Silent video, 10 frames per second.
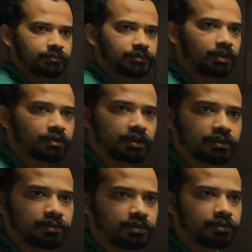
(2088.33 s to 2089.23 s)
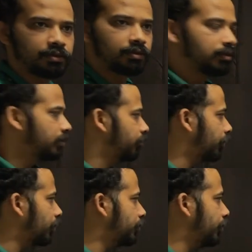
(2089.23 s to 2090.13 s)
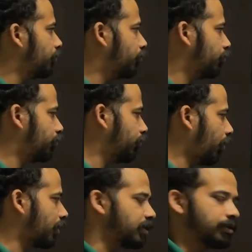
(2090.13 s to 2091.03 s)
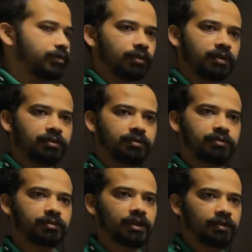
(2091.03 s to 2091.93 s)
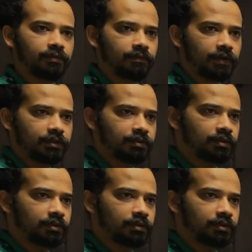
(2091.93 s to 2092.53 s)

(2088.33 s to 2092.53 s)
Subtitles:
Is that okay? Because you have two rods actually. Okay, fine.